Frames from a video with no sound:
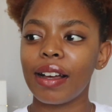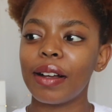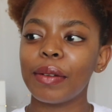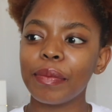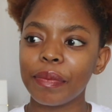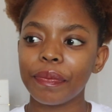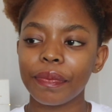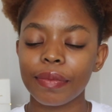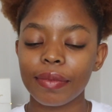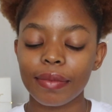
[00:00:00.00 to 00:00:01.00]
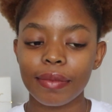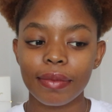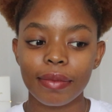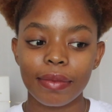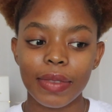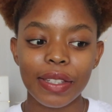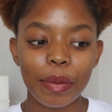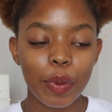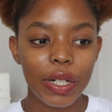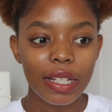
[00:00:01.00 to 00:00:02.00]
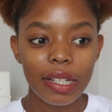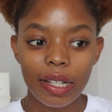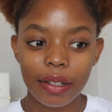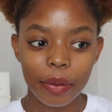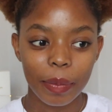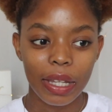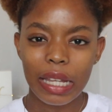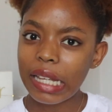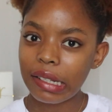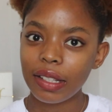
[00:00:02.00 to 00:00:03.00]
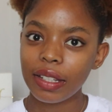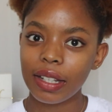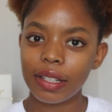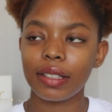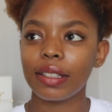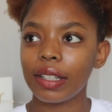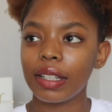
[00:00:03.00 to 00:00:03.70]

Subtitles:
Does the pressure get to me? Yes, it does.